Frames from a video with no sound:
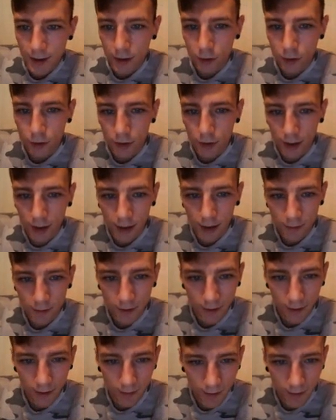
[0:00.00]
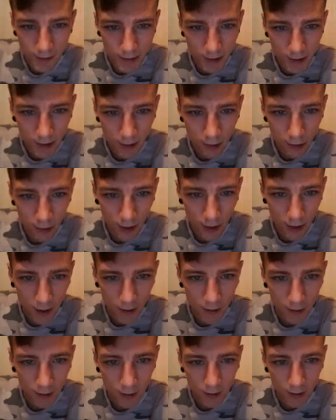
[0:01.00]
you could have it like this here
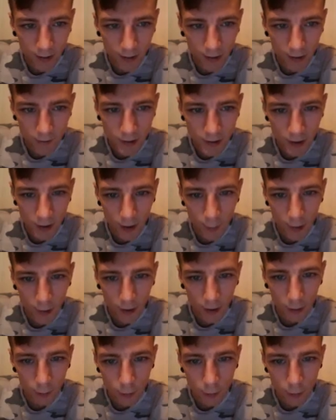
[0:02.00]
and it gives it a better